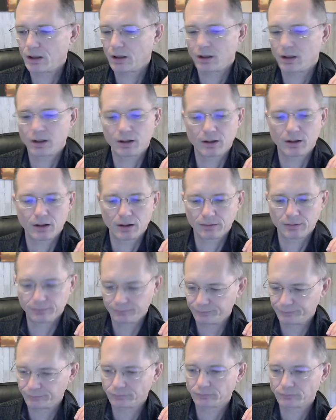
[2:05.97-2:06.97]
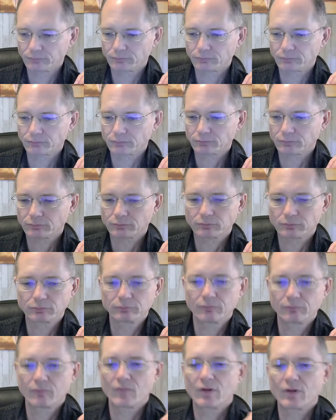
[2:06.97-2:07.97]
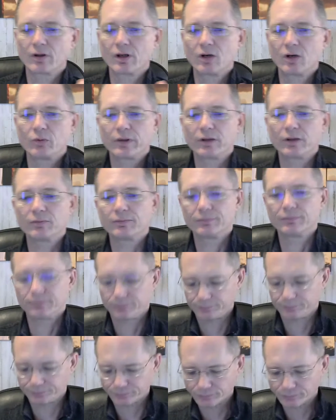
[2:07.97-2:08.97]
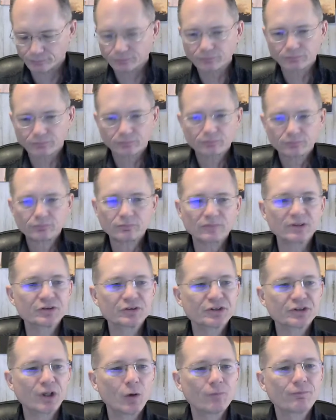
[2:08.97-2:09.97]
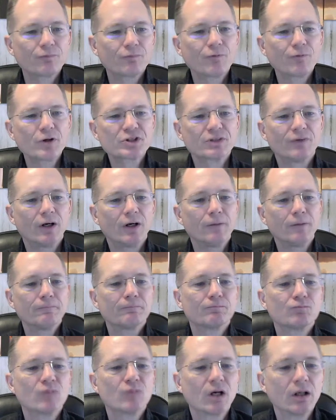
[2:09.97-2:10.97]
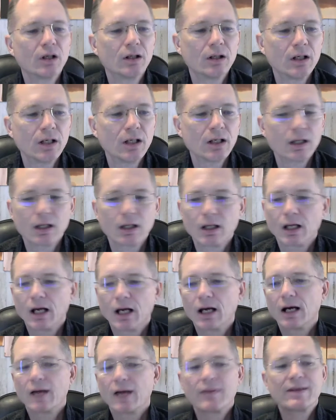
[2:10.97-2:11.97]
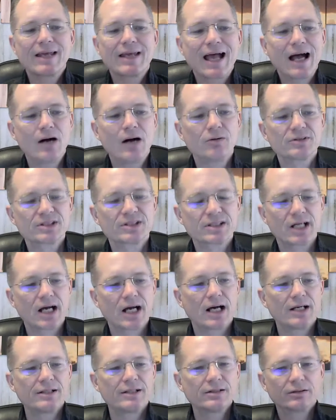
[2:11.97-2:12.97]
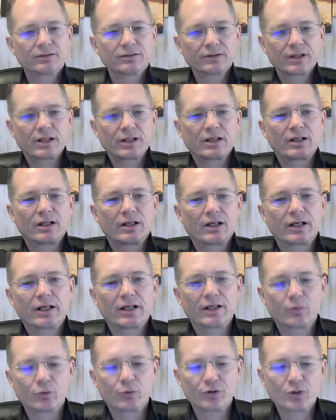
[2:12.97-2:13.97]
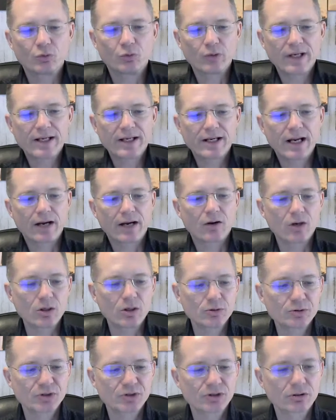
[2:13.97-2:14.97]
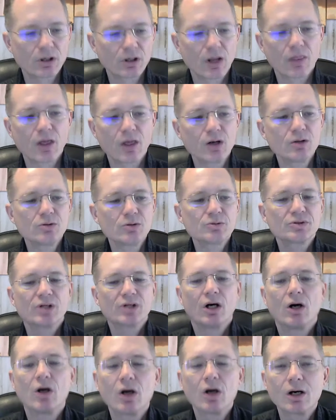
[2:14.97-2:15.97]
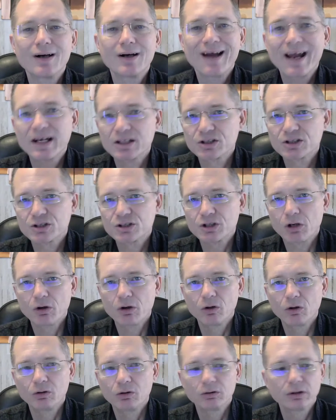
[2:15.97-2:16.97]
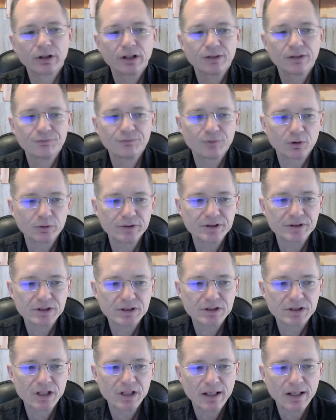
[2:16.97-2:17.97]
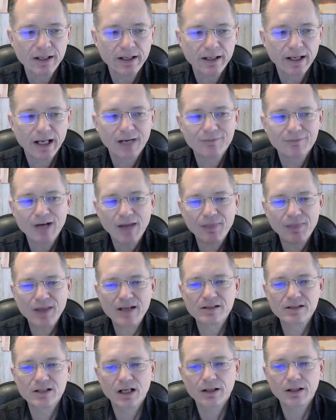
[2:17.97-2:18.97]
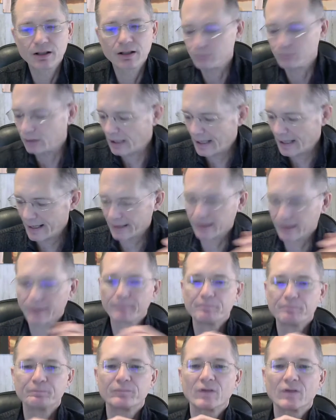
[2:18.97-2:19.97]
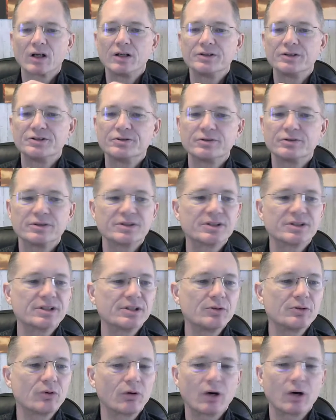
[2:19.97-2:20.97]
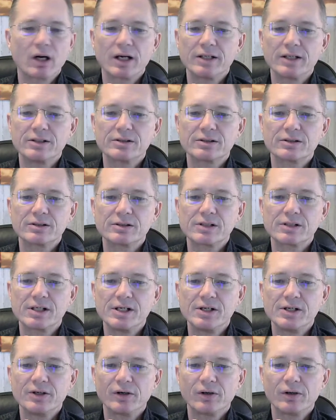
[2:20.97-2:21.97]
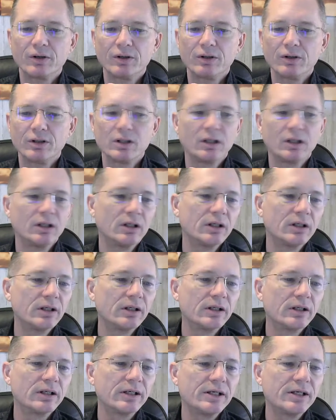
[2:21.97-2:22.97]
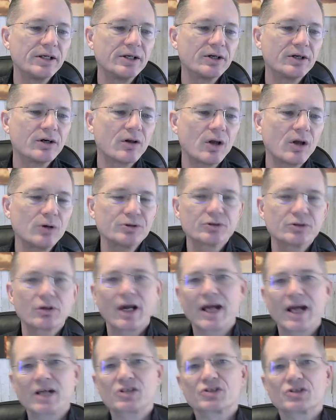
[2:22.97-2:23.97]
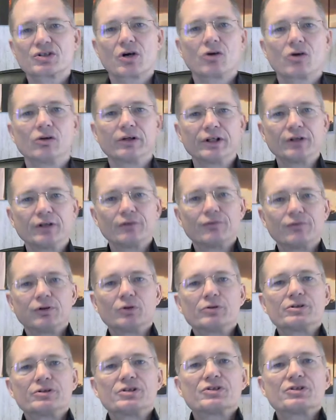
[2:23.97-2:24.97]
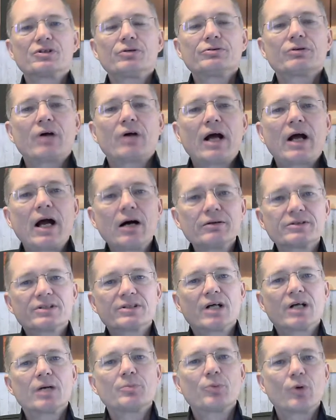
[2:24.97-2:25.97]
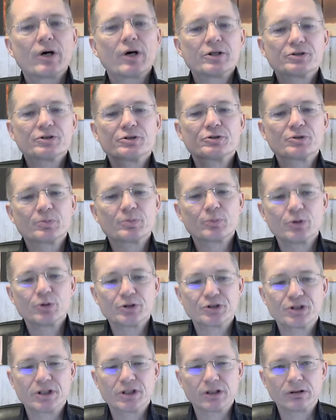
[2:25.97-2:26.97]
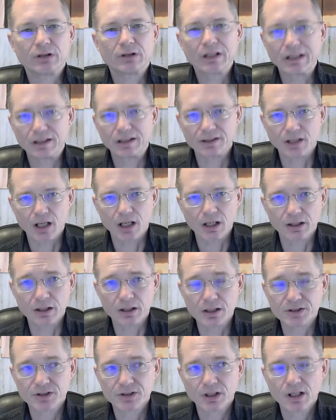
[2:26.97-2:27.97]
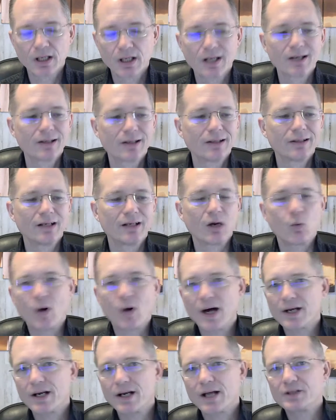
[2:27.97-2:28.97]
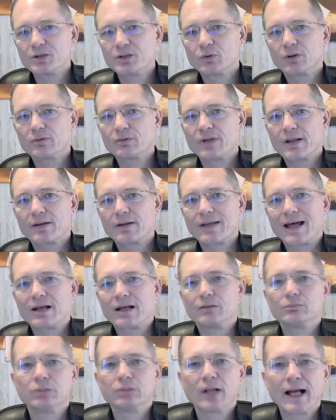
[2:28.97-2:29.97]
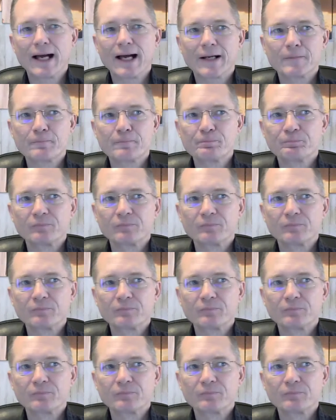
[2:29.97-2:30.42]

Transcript: Uh, there we go. So first of all, the outside with the red arrows, those are external influences. And I've got that done in black, as you can see right here. Those are external influences. Those are outside pressures pushing in on us. Now, why did I do that in black?